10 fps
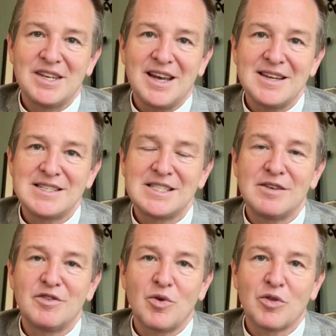Diocese
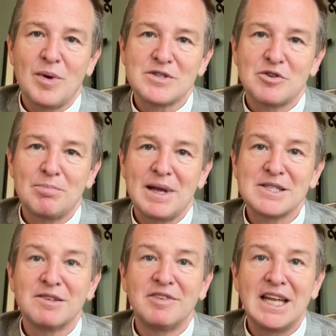of Northwestern
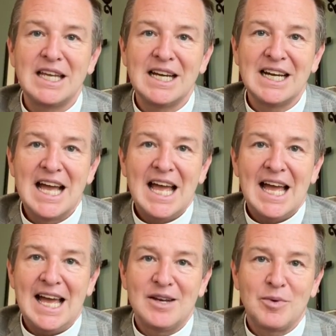Pennsylvania
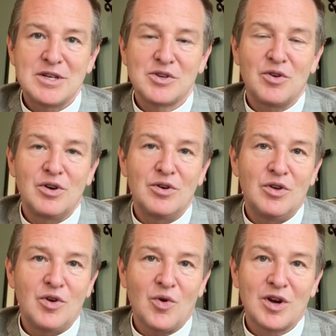and Western New
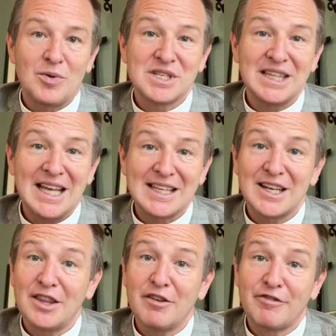York was elected
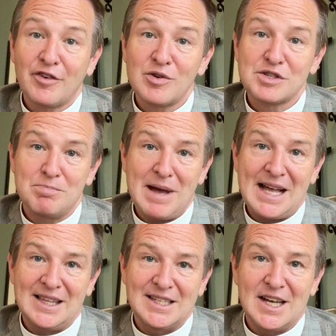on the first
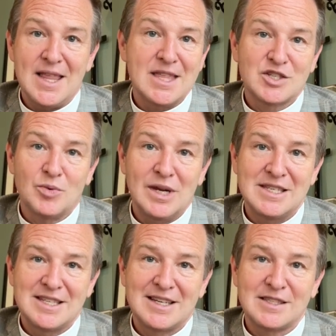ballot on the
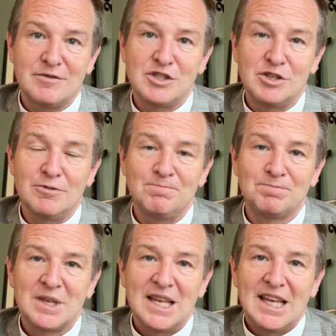26th of June.
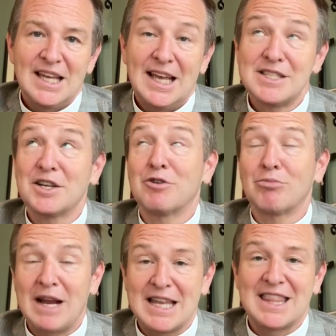It's a
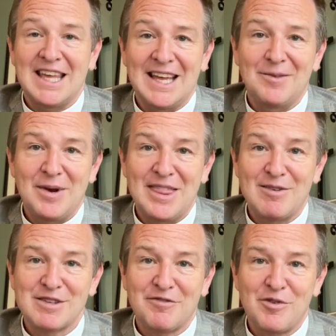great thing when there's
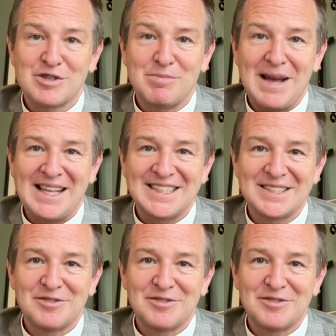a first ballot, of